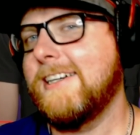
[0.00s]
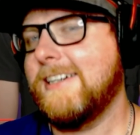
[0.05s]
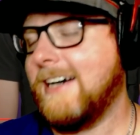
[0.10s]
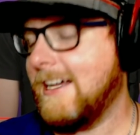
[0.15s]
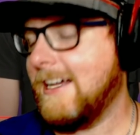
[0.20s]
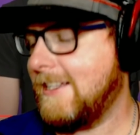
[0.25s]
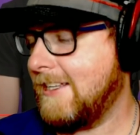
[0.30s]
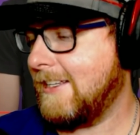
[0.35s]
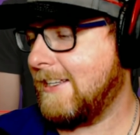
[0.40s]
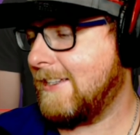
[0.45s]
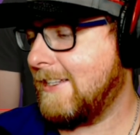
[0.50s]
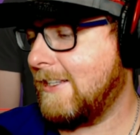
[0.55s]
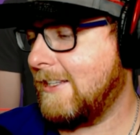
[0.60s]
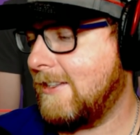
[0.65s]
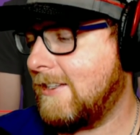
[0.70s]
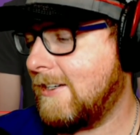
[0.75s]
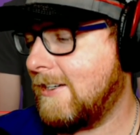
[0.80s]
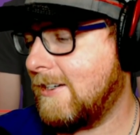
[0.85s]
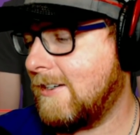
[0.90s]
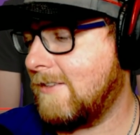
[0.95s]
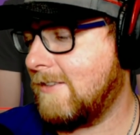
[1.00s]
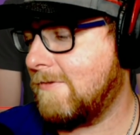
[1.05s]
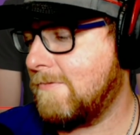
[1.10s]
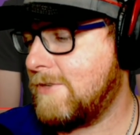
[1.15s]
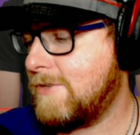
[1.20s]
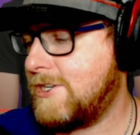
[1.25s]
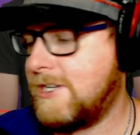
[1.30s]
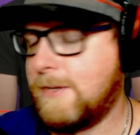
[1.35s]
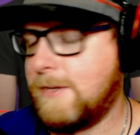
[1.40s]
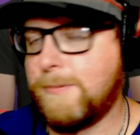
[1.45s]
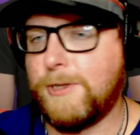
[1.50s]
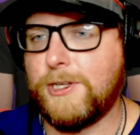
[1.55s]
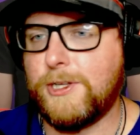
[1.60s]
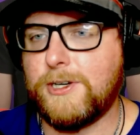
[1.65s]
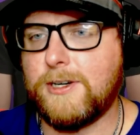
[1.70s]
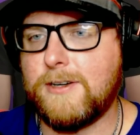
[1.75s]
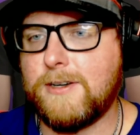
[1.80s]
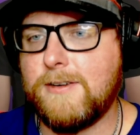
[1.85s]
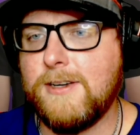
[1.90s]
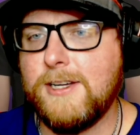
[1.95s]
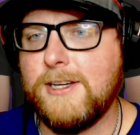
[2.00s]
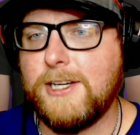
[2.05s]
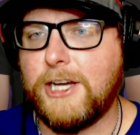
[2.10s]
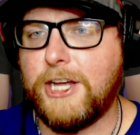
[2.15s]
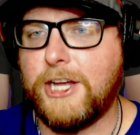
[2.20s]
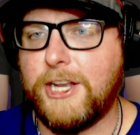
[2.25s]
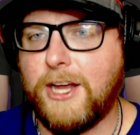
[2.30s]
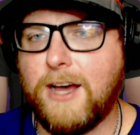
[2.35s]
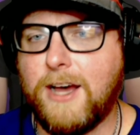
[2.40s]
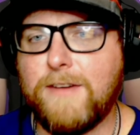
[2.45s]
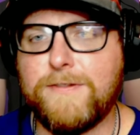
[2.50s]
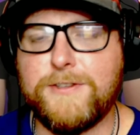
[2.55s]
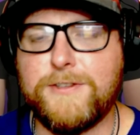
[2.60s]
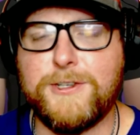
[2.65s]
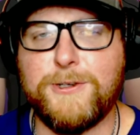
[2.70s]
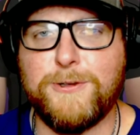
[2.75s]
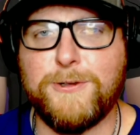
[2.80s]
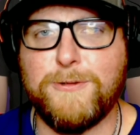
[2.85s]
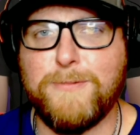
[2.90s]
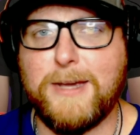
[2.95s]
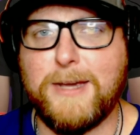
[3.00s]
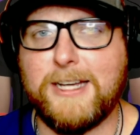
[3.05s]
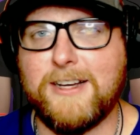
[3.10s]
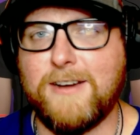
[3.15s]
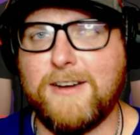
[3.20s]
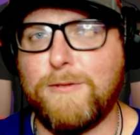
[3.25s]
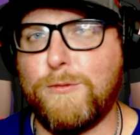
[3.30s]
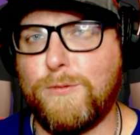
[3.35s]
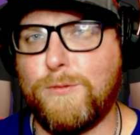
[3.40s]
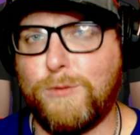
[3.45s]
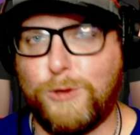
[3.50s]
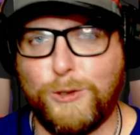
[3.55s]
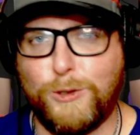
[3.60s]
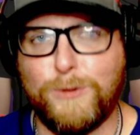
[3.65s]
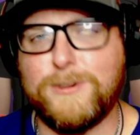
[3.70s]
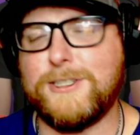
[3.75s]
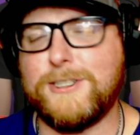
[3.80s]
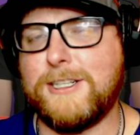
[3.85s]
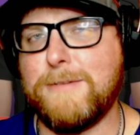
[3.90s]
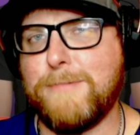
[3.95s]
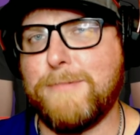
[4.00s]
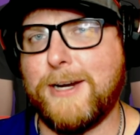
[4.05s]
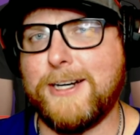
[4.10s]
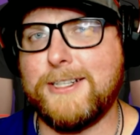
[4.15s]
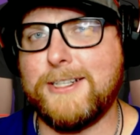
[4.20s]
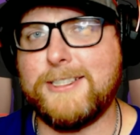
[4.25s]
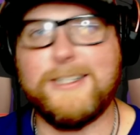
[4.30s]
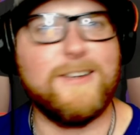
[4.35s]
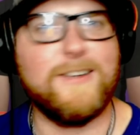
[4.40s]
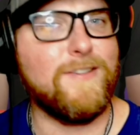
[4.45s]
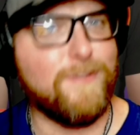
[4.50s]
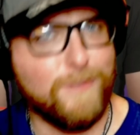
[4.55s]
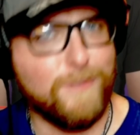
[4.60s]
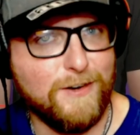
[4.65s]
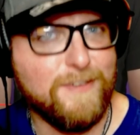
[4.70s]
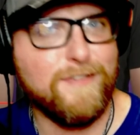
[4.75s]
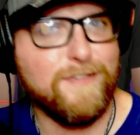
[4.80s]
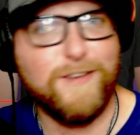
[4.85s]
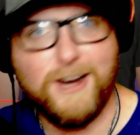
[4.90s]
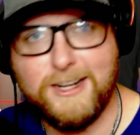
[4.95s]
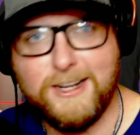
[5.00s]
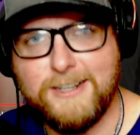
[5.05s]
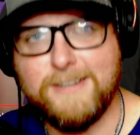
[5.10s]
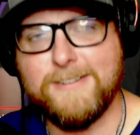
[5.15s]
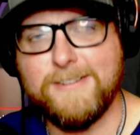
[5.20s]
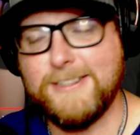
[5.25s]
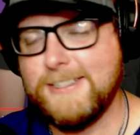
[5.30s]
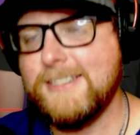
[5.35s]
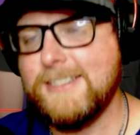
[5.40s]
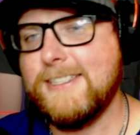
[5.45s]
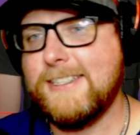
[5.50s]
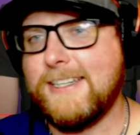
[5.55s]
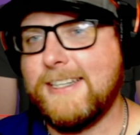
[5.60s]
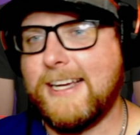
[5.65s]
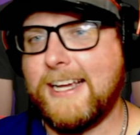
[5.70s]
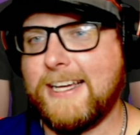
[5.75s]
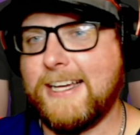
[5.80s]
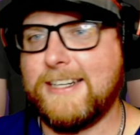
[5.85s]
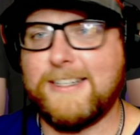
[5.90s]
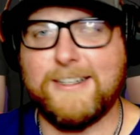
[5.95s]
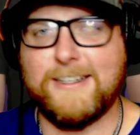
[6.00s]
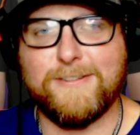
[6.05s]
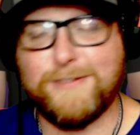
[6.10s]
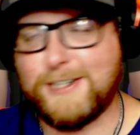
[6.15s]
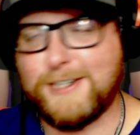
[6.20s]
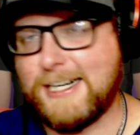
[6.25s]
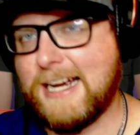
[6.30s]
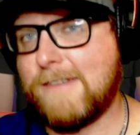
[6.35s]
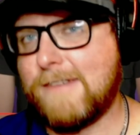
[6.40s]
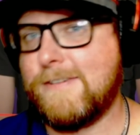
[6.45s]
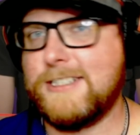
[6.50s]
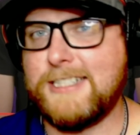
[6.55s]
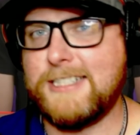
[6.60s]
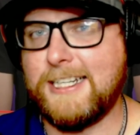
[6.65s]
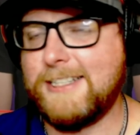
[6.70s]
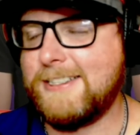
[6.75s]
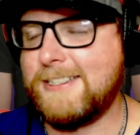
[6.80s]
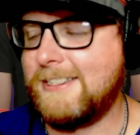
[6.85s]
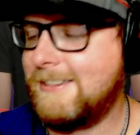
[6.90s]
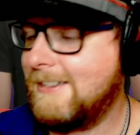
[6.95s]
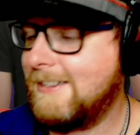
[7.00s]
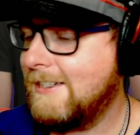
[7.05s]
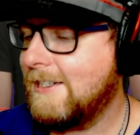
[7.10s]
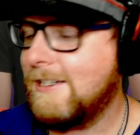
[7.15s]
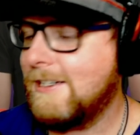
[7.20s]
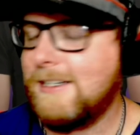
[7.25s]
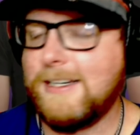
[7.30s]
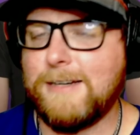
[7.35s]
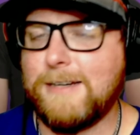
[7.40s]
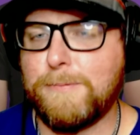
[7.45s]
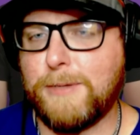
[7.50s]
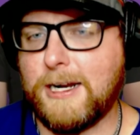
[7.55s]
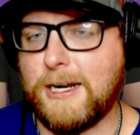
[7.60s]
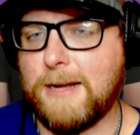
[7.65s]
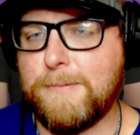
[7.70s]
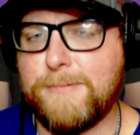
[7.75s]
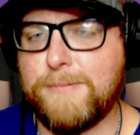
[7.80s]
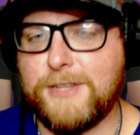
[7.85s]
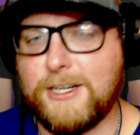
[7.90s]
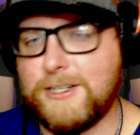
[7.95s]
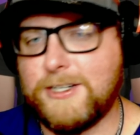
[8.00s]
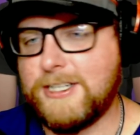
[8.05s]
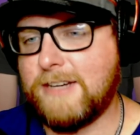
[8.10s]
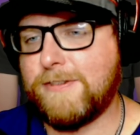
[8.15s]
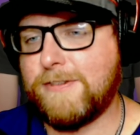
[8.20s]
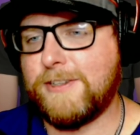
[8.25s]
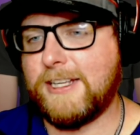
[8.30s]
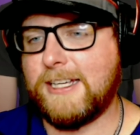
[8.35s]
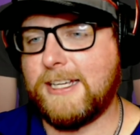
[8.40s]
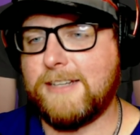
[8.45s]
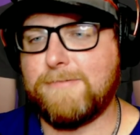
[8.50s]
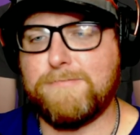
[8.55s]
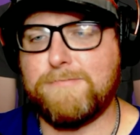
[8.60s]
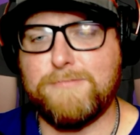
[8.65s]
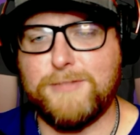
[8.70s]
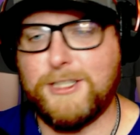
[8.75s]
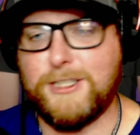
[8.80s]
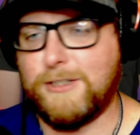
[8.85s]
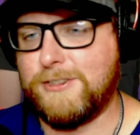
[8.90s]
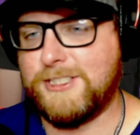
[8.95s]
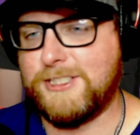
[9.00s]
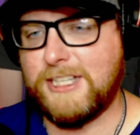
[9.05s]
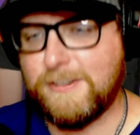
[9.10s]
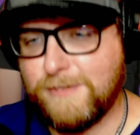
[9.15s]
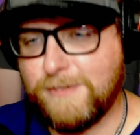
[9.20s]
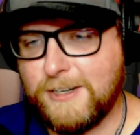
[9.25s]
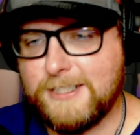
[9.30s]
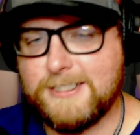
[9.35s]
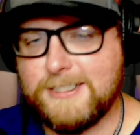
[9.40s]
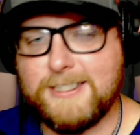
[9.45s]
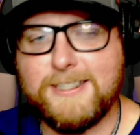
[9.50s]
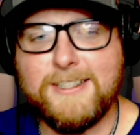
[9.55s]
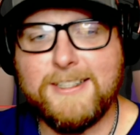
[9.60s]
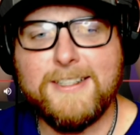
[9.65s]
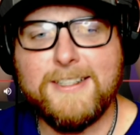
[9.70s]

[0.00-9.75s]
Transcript: I think that they're similar enough to make a loose comparison for fun and uh, for conversation. Uh, but I'm, they're definitely you know different